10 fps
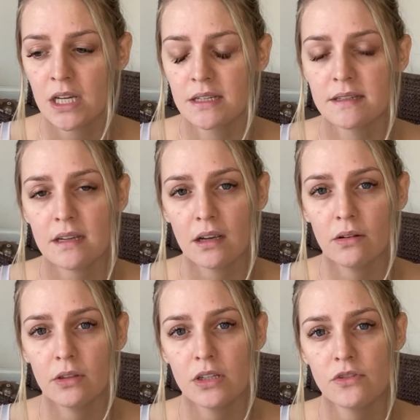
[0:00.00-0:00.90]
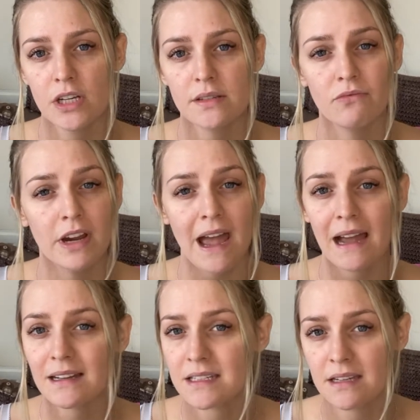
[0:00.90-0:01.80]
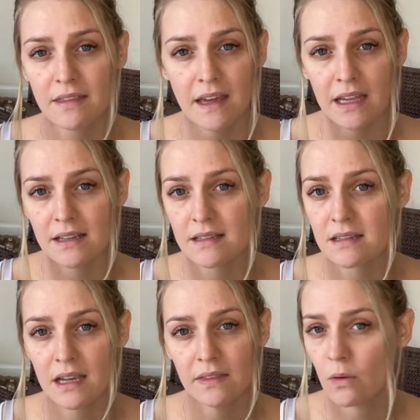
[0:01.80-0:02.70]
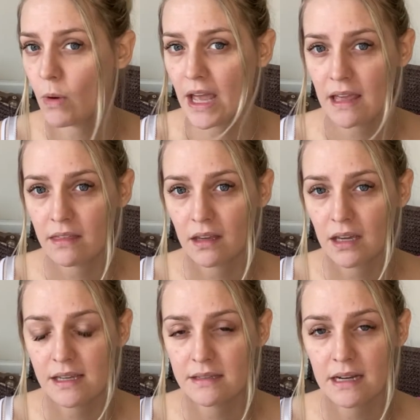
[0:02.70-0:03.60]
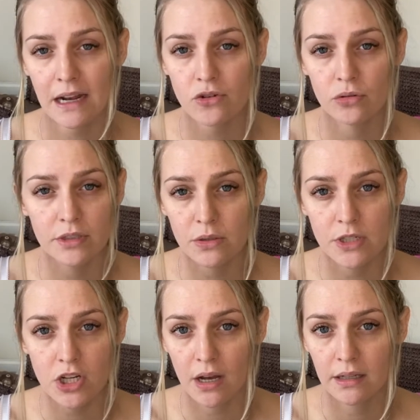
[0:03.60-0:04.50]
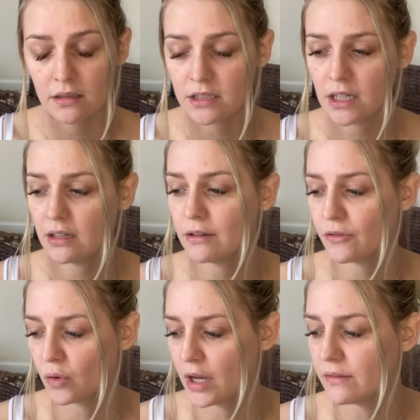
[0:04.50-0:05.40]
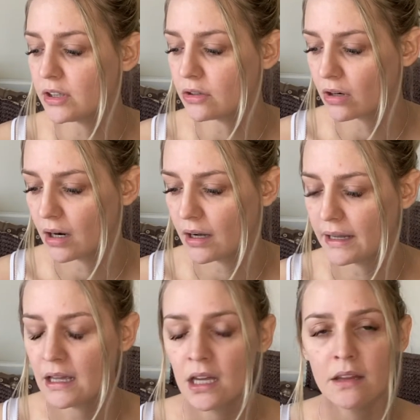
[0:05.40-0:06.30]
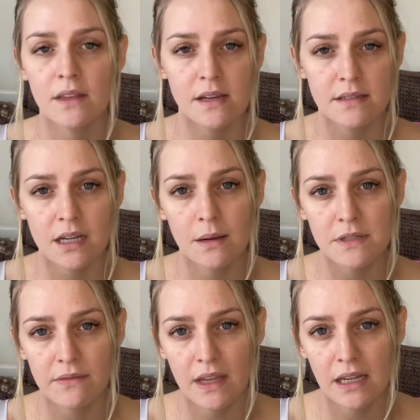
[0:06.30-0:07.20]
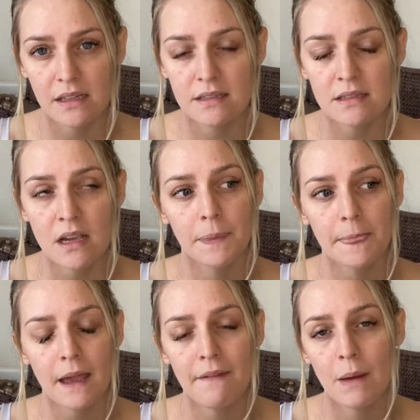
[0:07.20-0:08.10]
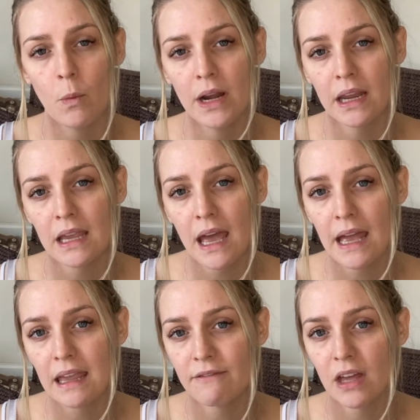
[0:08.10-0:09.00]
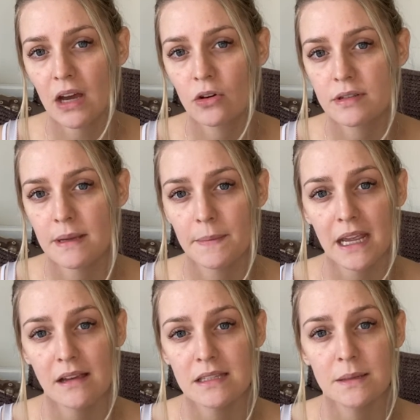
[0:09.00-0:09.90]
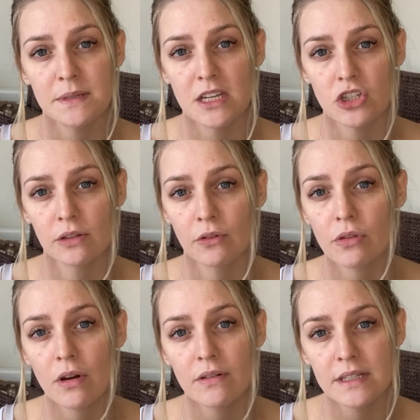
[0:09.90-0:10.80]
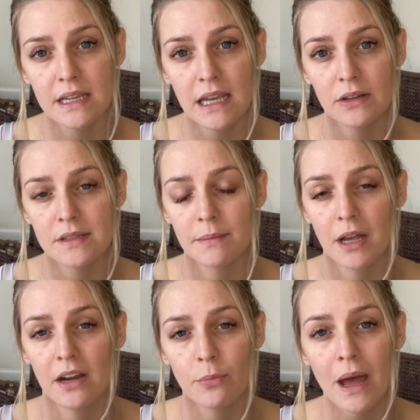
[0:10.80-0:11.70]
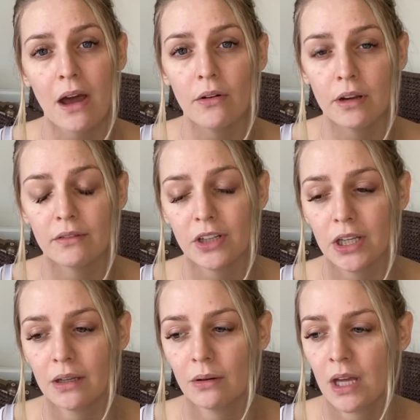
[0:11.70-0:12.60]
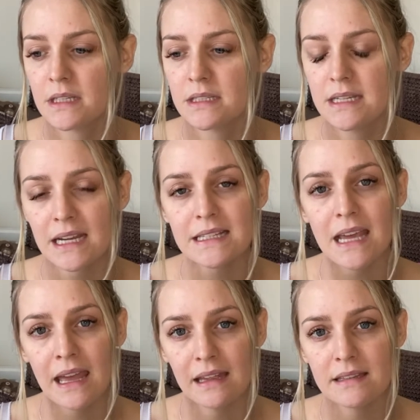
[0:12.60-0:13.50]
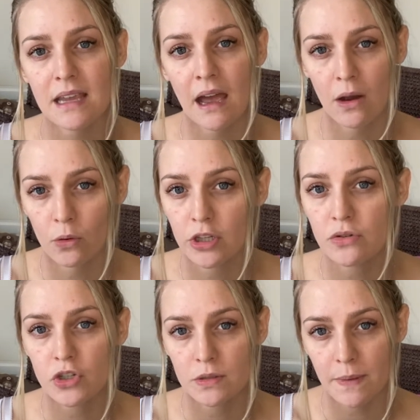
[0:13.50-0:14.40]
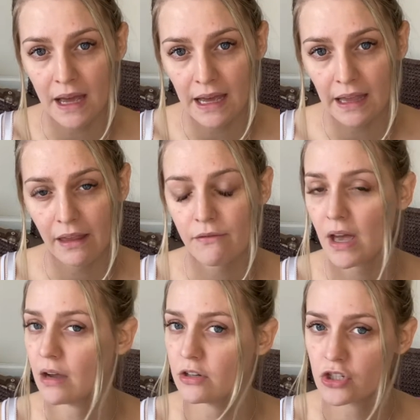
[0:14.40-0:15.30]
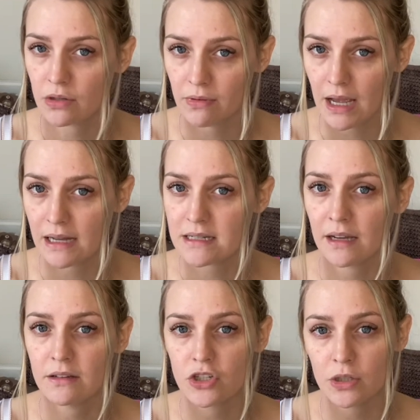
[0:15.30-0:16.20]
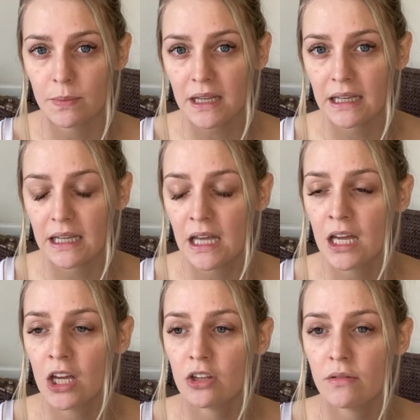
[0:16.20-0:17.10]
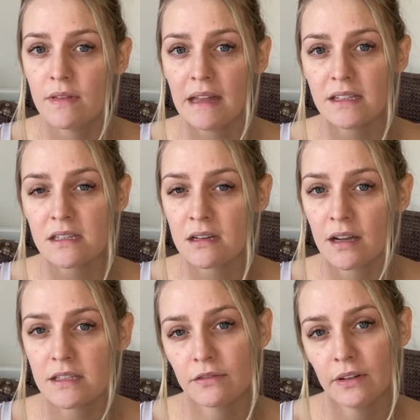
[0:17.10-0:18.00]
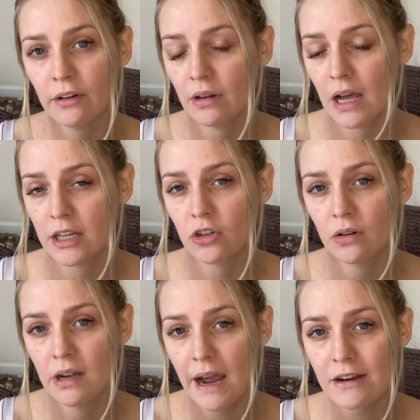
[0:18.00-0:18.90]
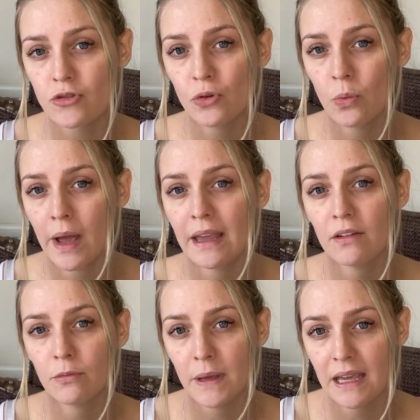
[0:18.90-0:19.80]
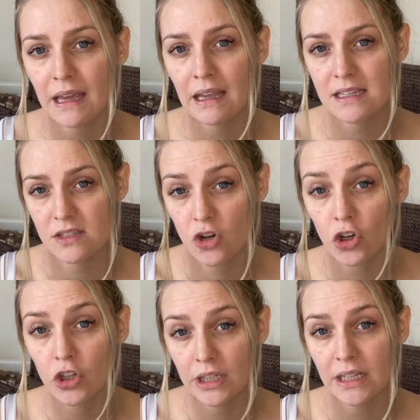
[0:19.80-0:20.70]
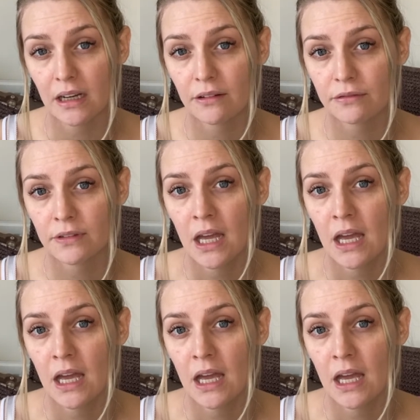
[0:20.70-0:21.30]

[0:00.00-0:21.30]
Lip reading: So you just react to things in the way that is natural to a child. You know, you fall over, you cry, those types of things. And then when a caregiver or somebody else in a position of authority or some kind of power over you dictates how you should behave, how you should react, how you should be, you then start to feel like your natural way of being is not good enough.